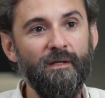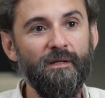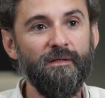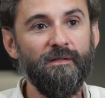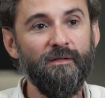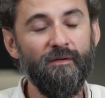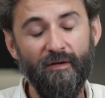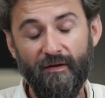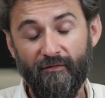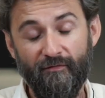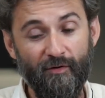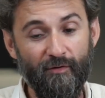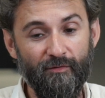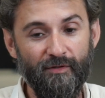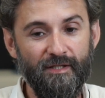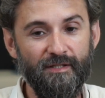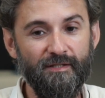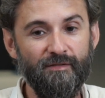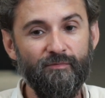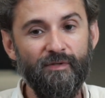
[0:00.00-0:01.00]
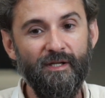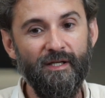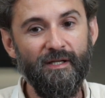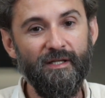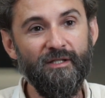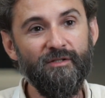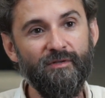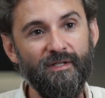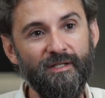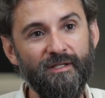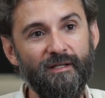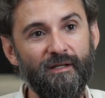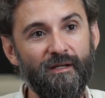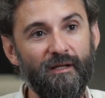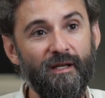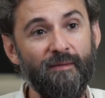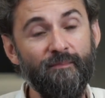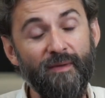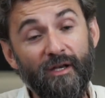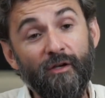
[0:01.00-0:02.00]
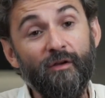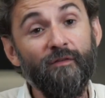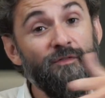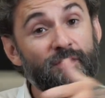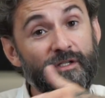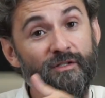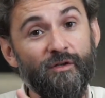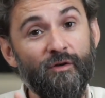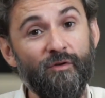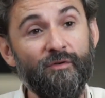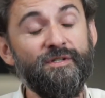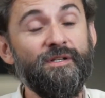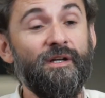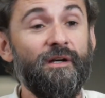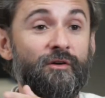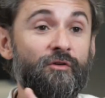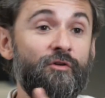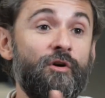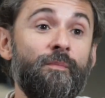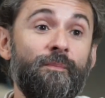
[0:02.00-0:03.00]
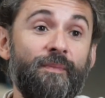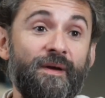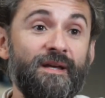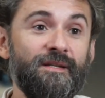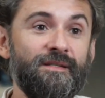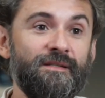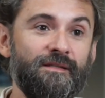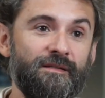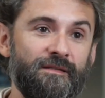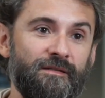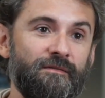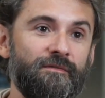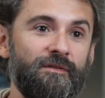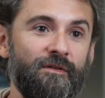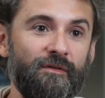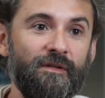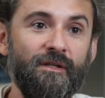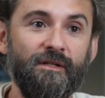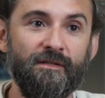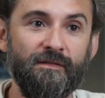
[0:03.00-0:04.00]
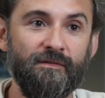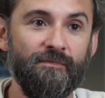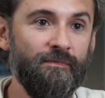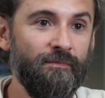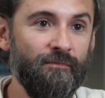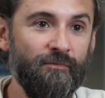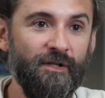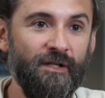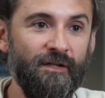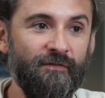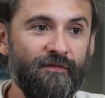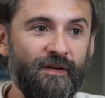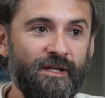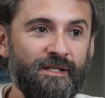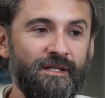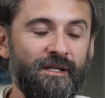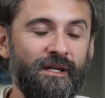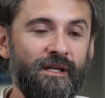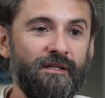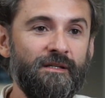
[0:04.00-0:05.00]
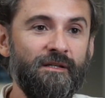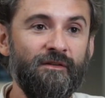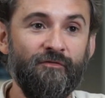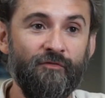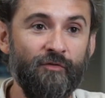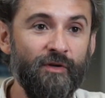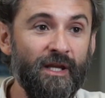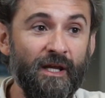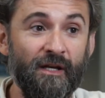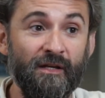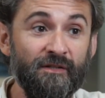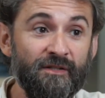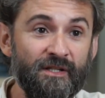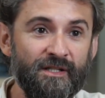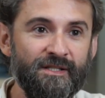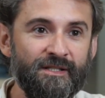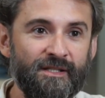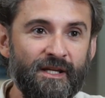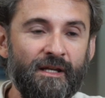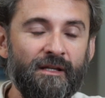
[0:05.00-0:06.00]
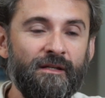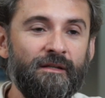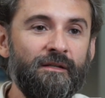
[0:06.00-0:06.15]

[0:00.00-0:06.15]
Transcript: So I found this really interesting, and many of these hosts are crop pests. So that's really fascinating if we can understand.